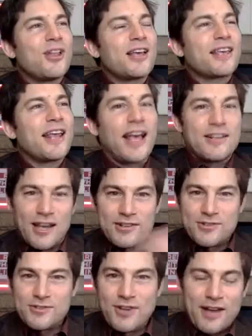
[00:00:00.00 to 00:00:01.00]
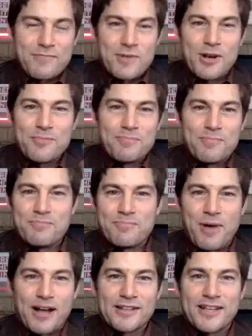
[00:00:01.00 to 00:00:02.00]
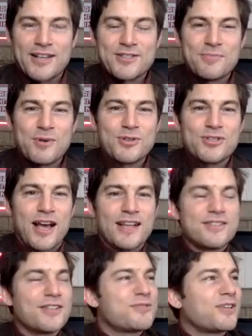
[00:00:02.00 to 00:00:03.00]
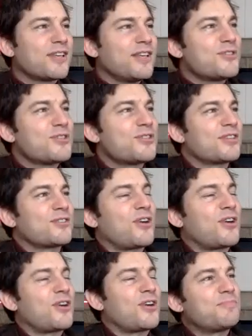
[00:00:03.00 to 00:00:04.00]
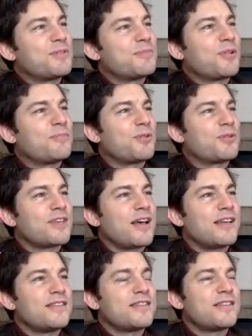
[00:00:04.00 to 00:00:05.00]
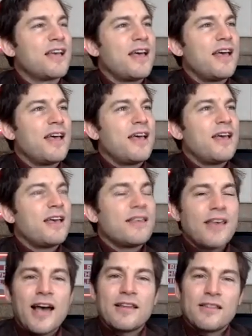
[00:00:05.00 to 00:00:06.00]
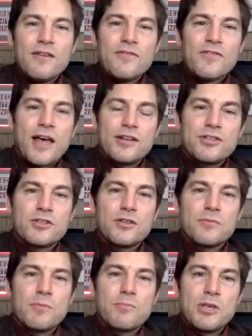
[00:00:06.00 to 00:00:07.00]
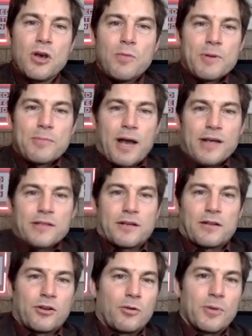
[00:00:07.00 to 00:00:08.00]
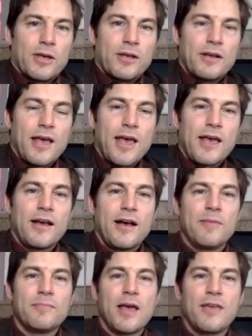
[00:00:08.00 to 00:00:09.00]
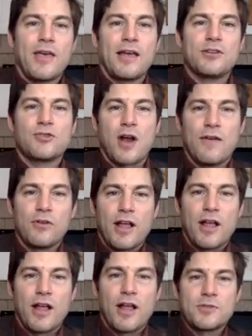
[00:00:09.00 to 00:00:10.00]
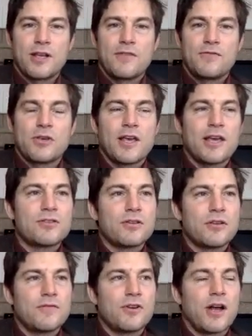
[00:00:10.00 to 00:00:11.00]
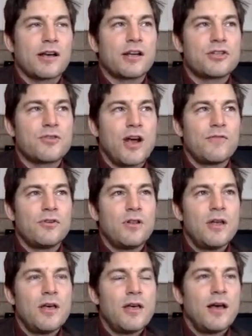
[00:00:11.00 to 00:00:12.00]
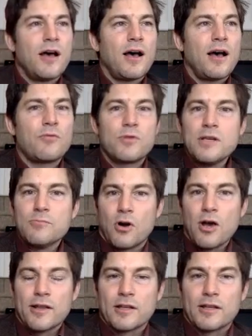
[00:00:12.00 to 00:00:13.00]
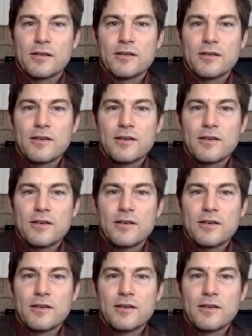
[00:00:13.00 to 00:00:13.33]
like, and I've been on podcasts on both sides, and it's really interesting to talk to people on both sides. Yeah, I love that. Just be open-minded a little bit, and travel helps. And if you can't, if you're not going to travel, read broadly.